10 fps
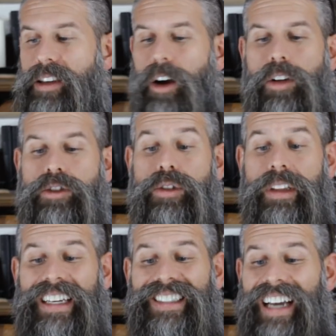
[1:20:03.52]
the altar,
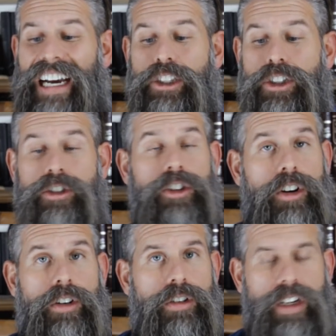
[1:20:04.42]
lest I should
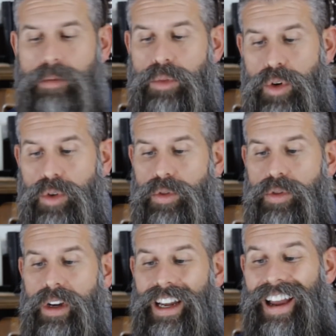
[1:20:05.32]
turn and move,
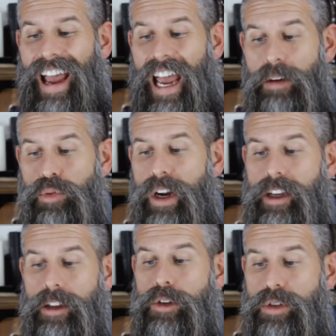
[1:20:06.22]
and
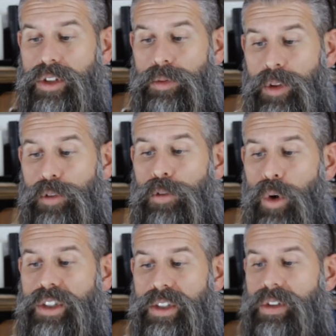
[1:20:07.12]
break loose from the
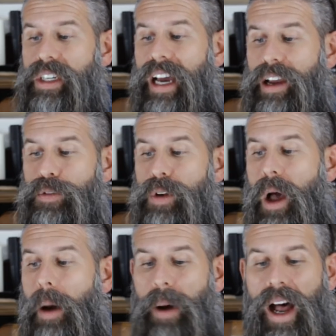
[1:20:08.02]
force of the knife
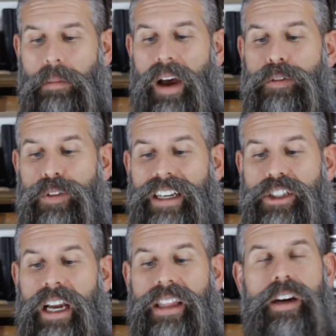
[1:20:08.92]
upon my
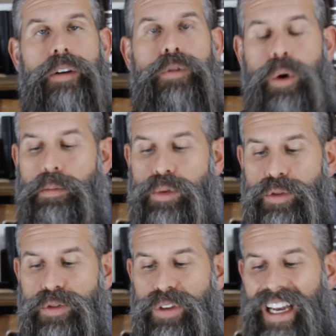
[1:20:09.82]
flesh, and therefore
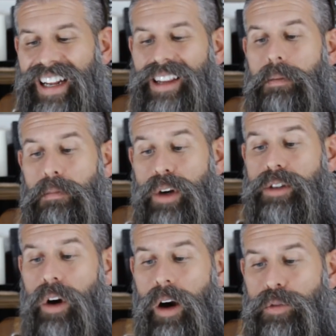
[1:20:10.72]
profane the
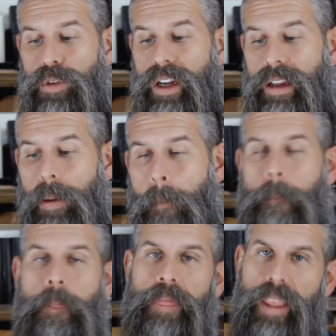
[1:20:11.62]
burnt offering.
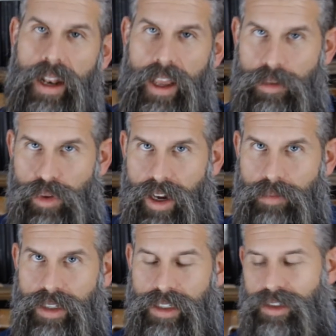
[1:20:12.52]
And
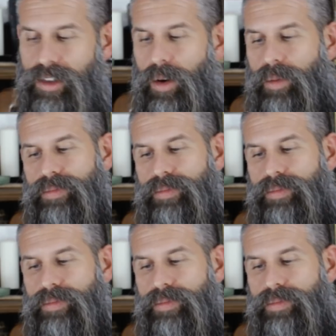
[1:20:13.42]
Abraham did so.